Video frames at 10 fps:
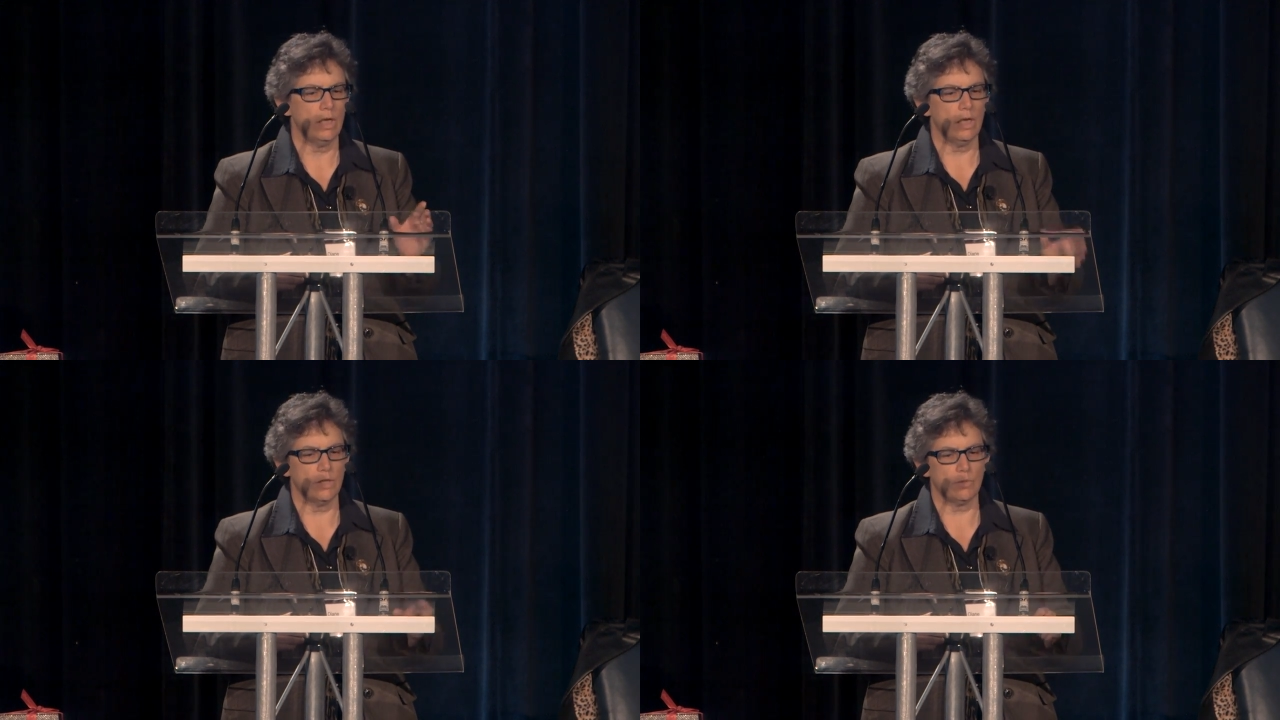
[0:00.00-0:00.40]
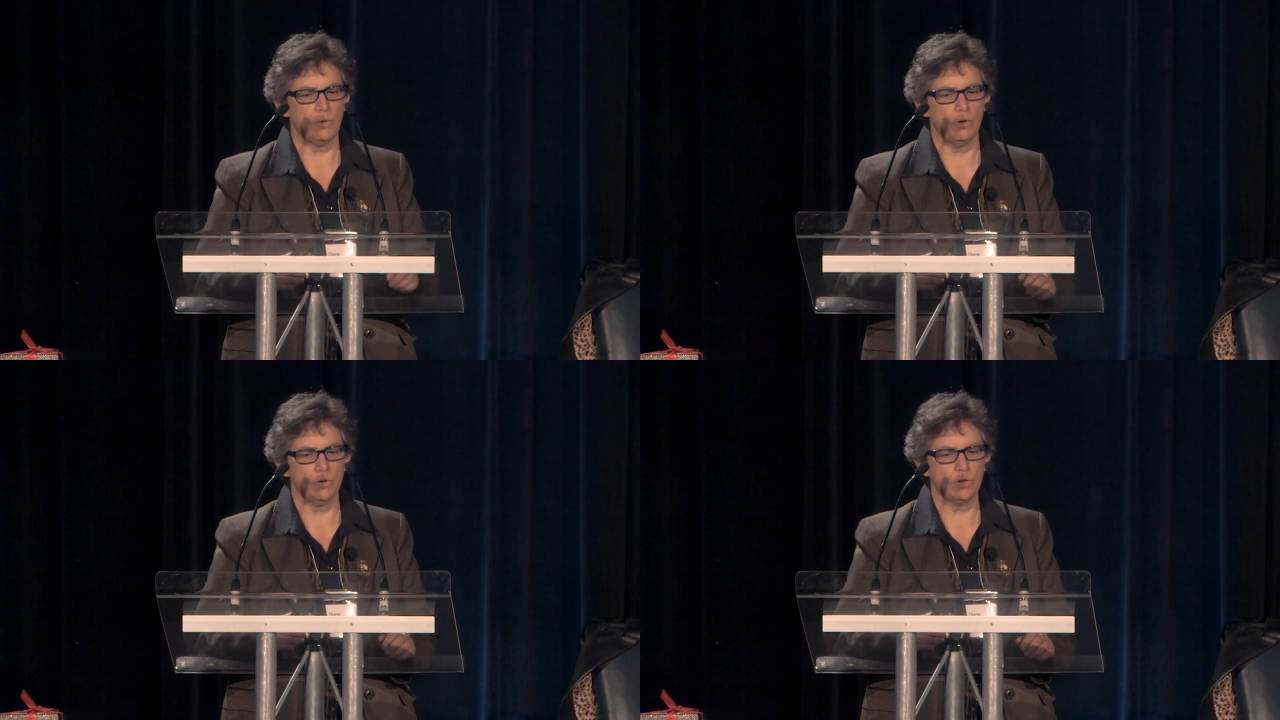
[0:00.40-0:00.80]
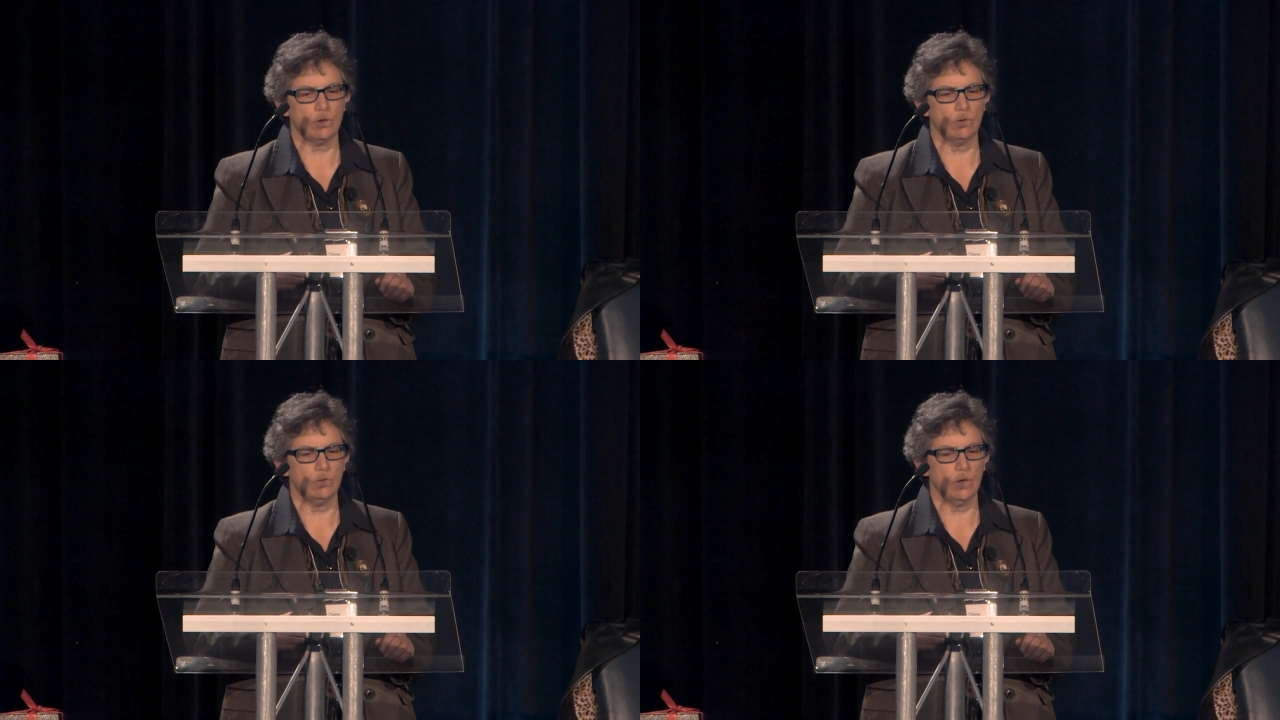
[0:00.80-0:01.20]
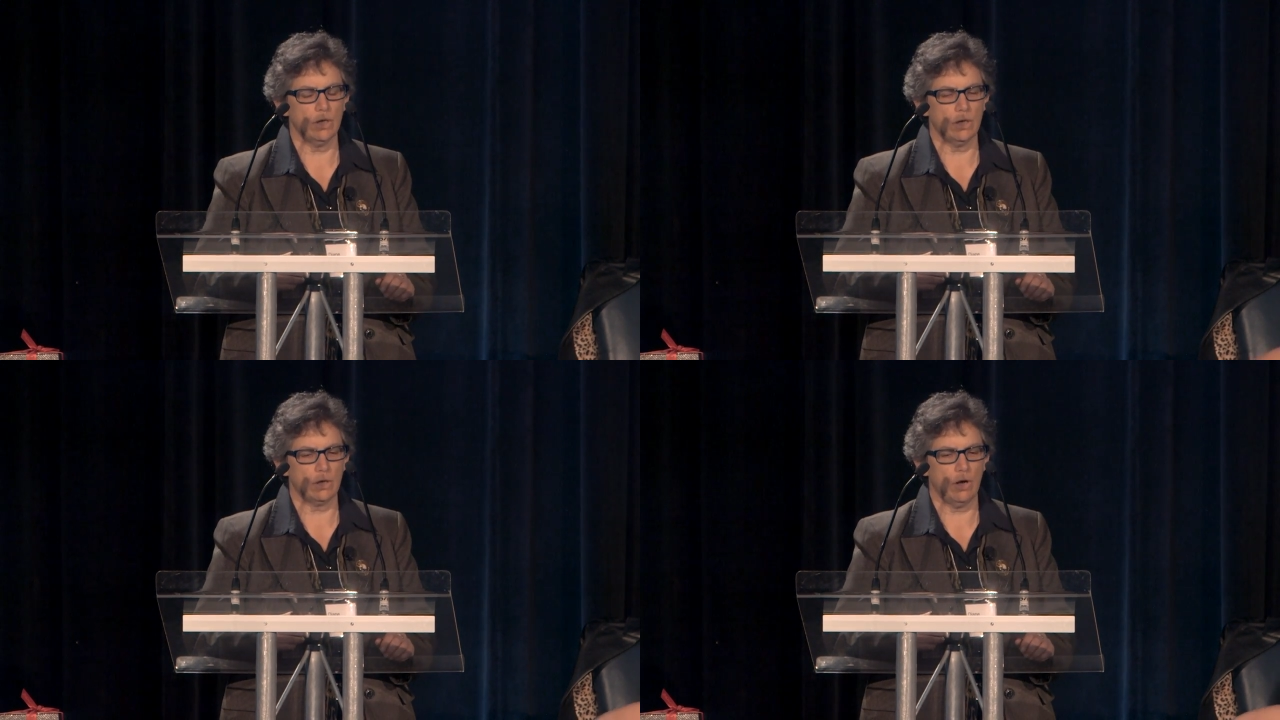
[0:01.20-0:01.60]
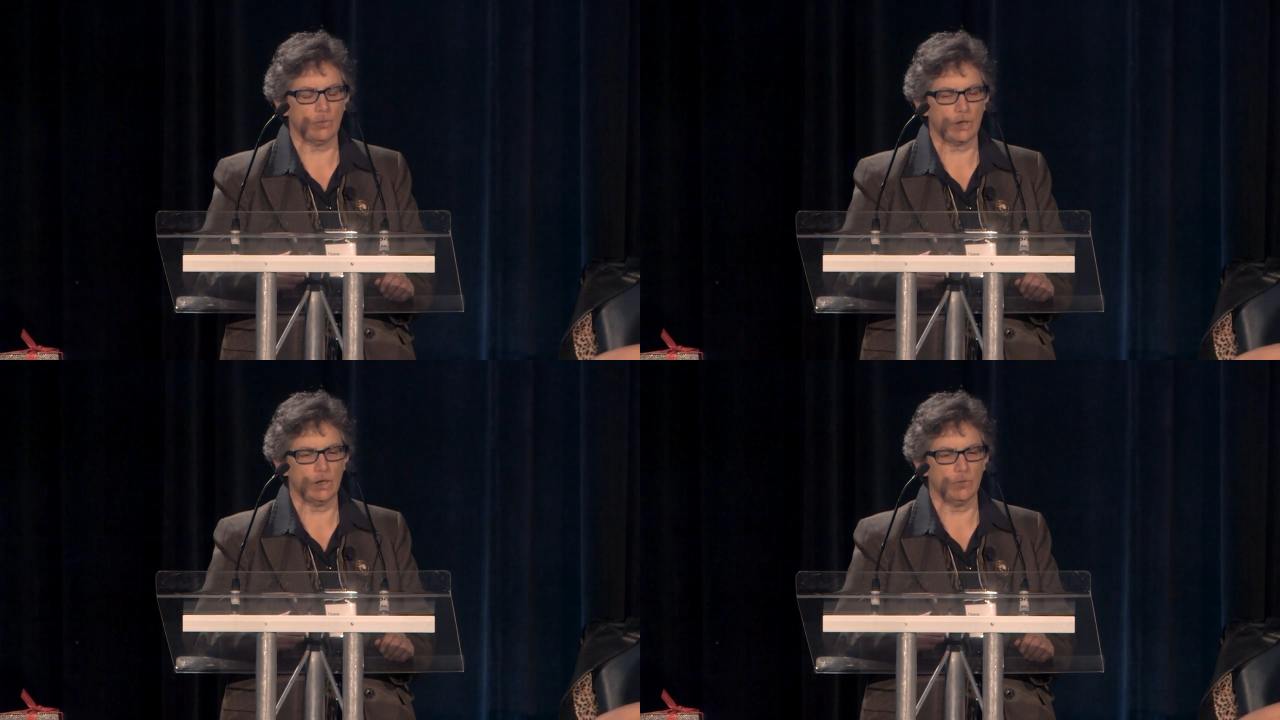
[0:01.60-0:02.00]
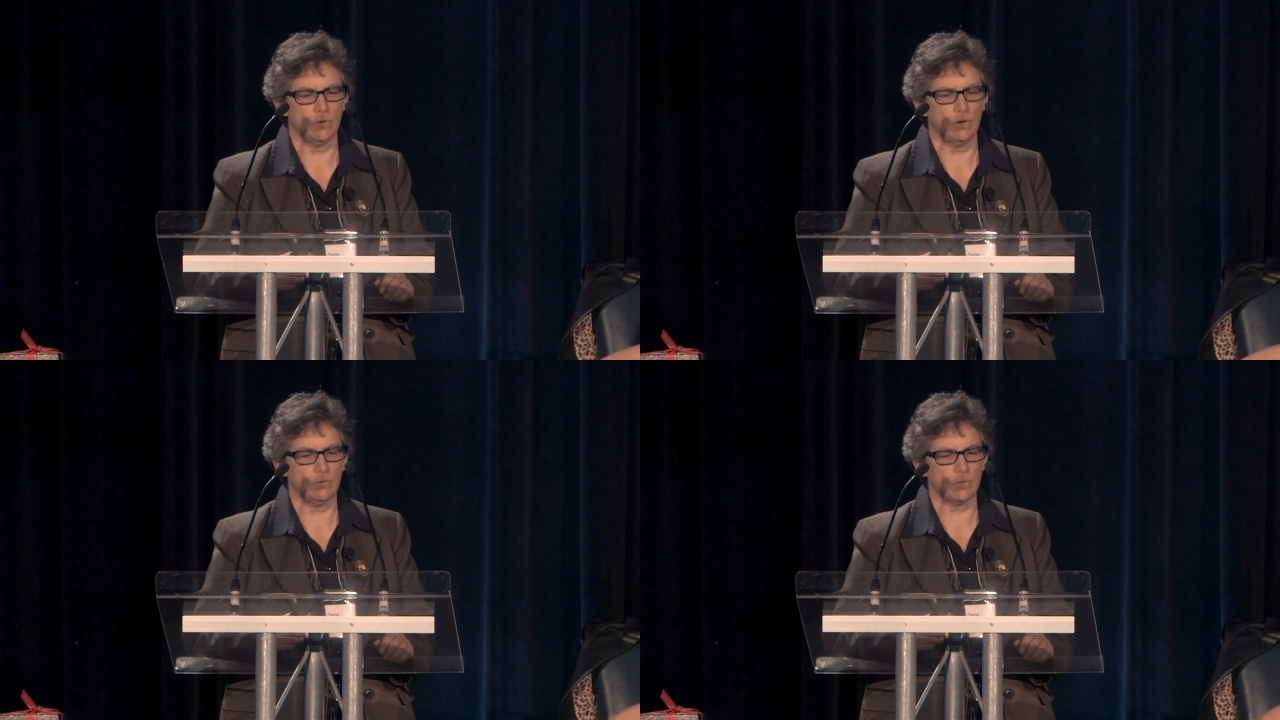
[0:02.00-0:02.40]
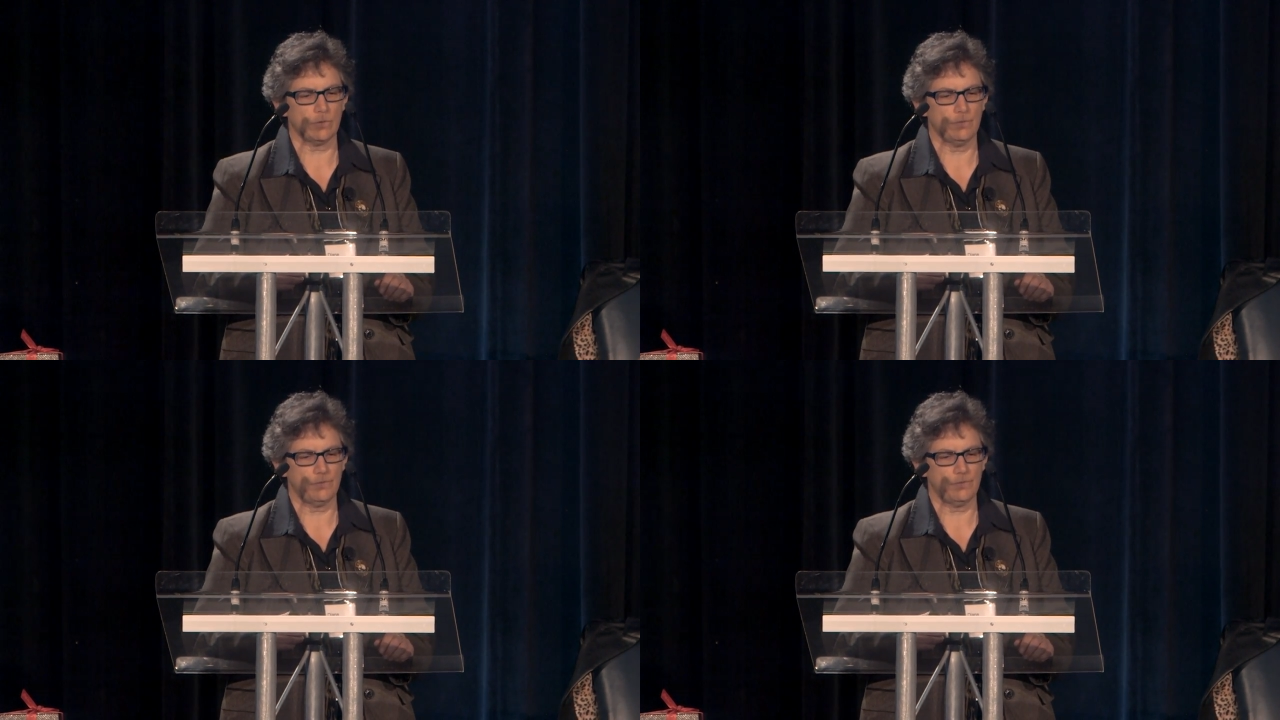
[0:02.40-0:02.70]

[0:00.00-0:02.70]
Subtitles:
as opposed to complicated problems.